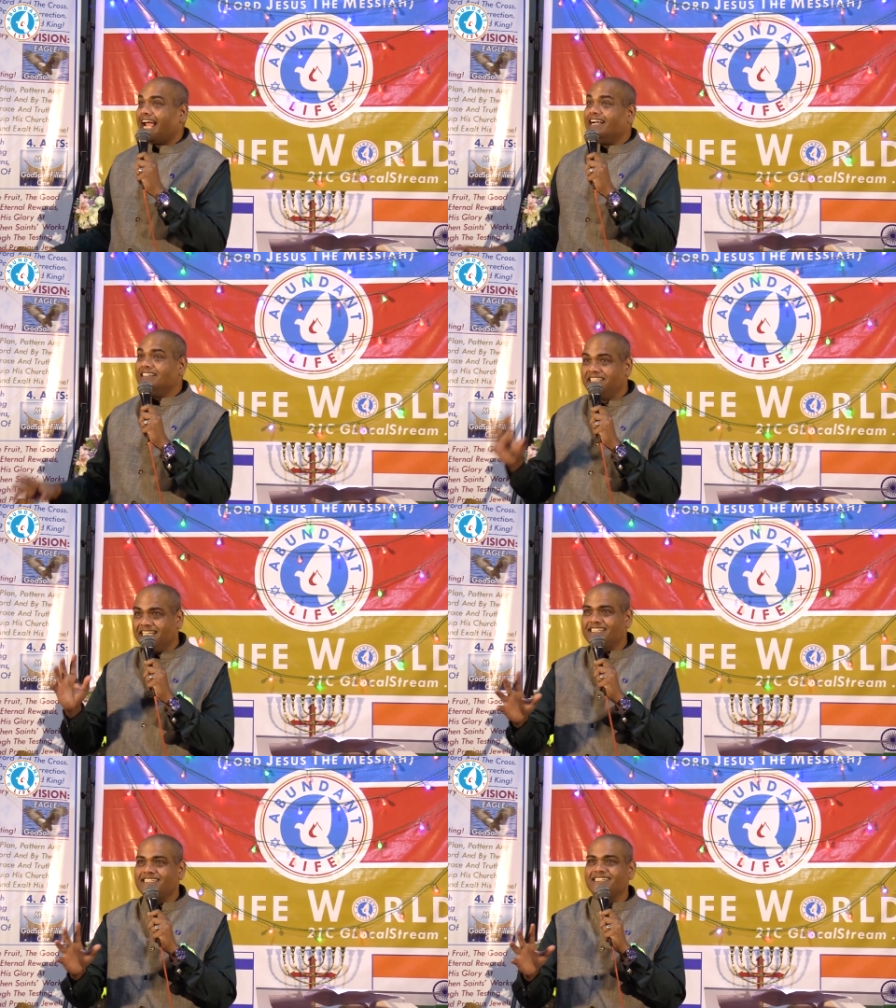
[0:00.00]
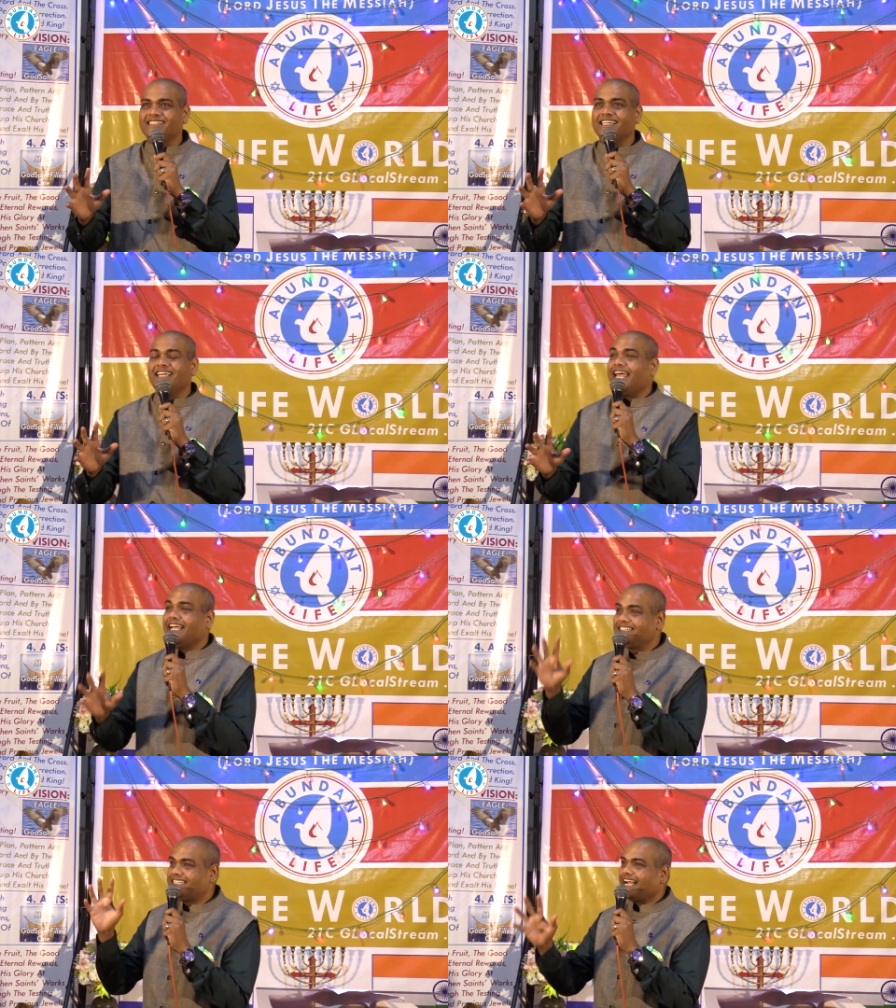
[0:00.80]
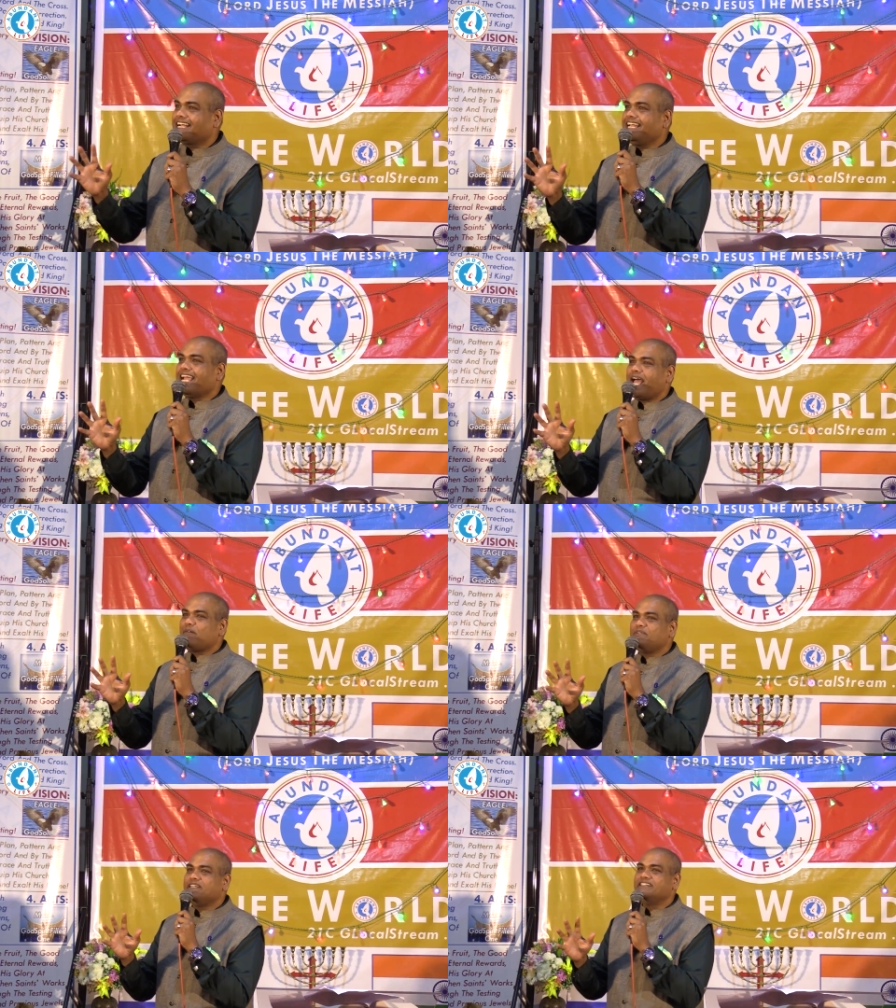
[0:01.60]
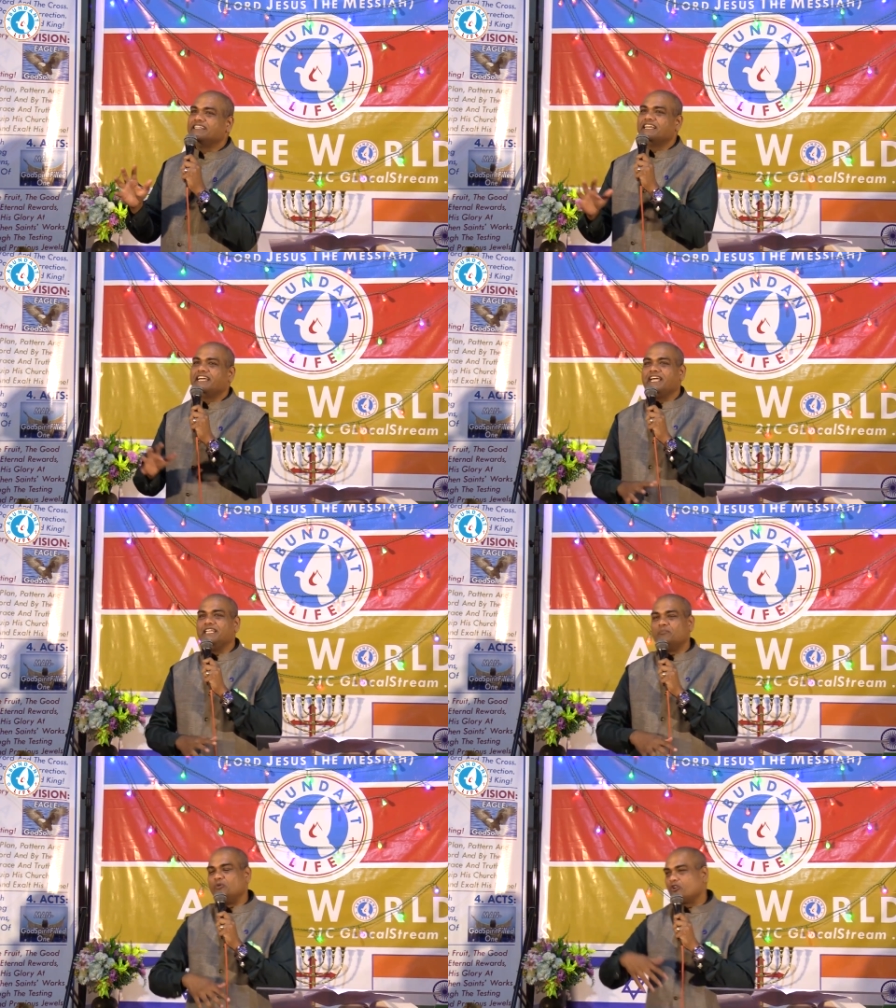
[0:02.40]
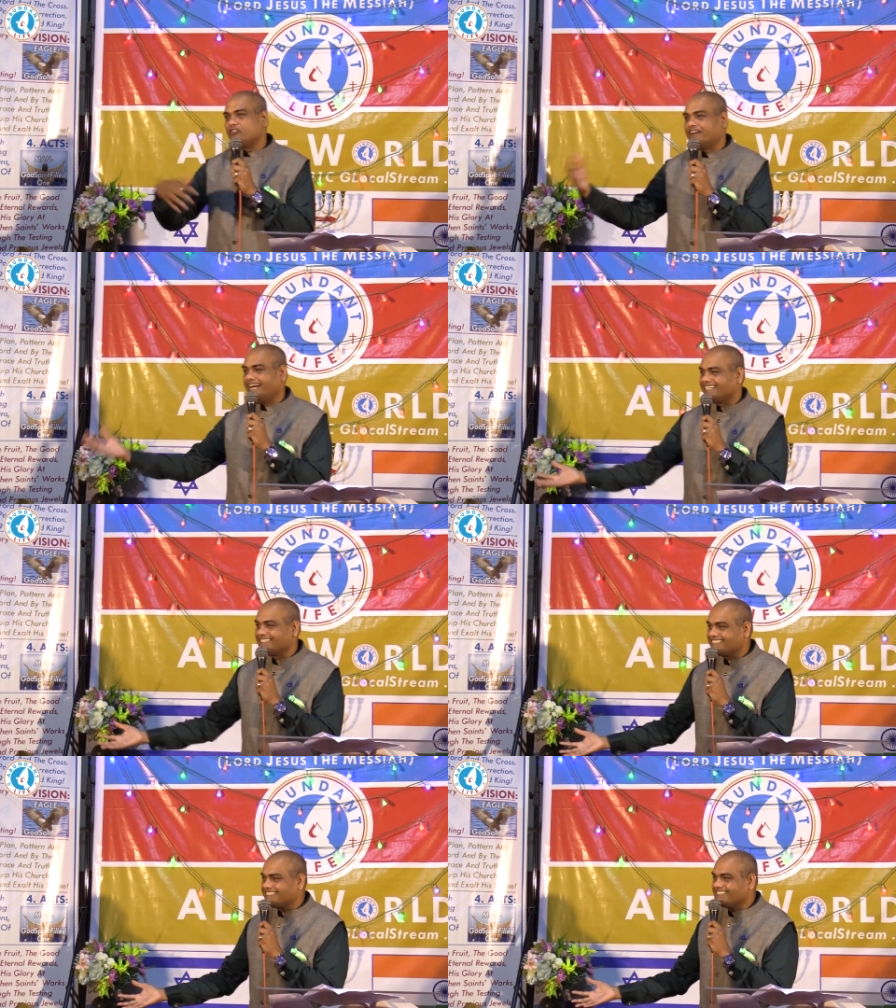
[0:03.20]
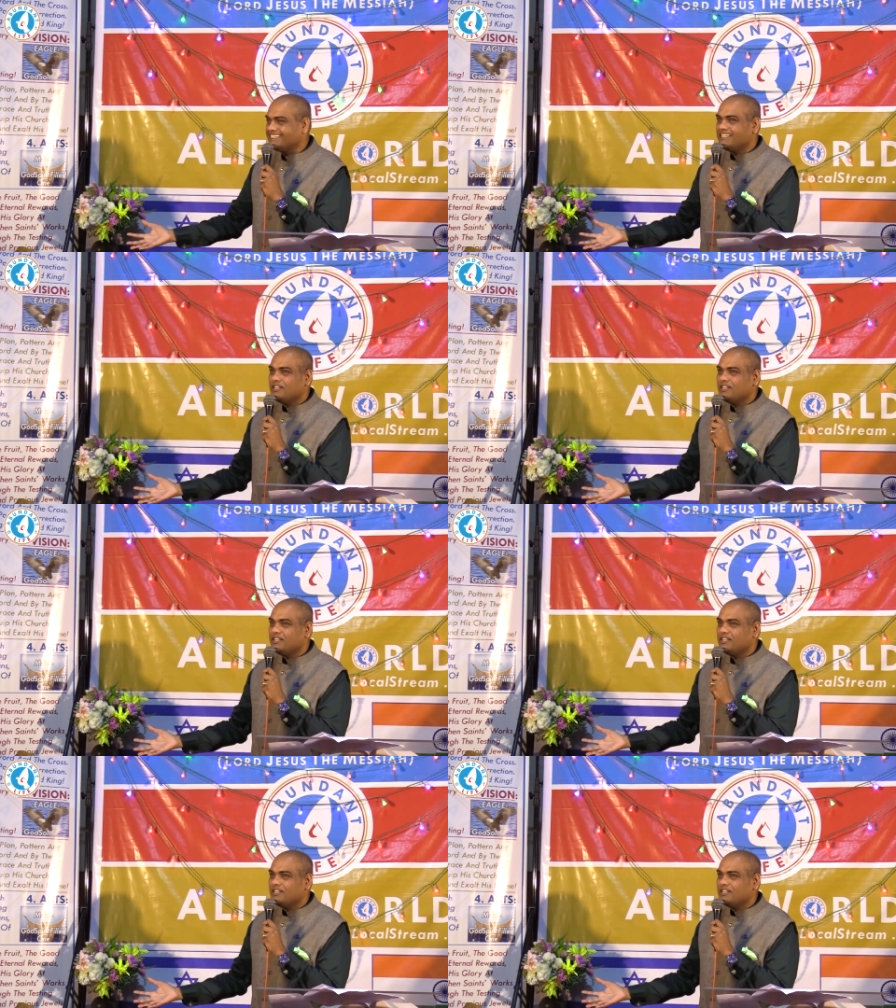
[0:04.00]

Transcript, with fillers: And this exactly happened in the book of Acts,